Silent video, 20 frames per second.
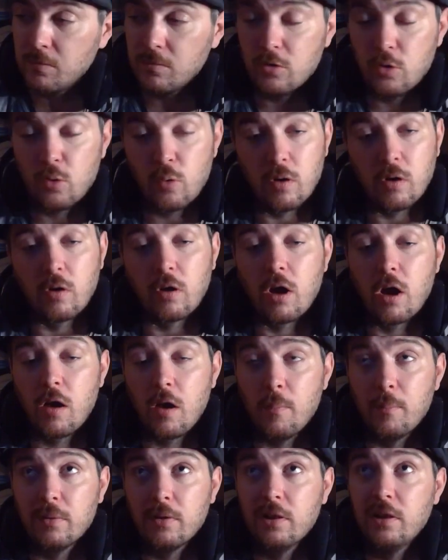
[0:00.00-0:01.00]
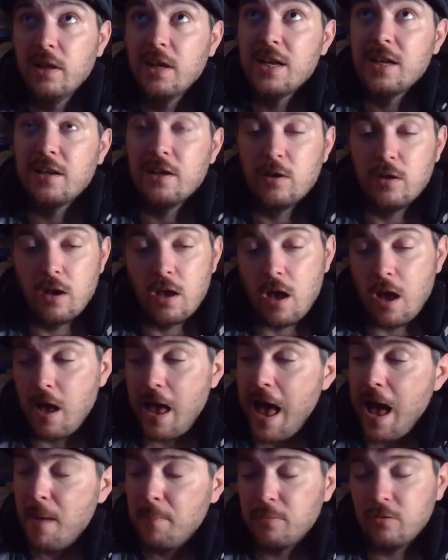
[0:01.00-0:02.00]
you are completely,
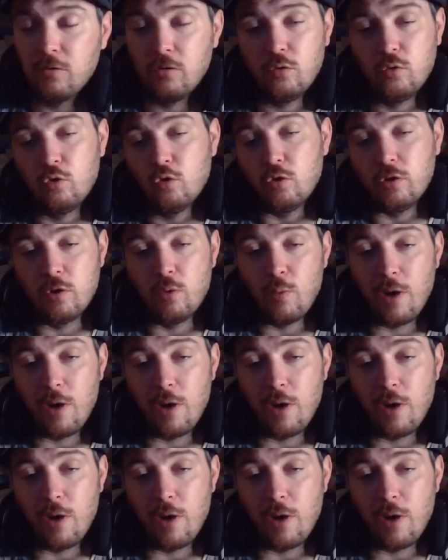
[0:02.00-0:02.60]
absolutely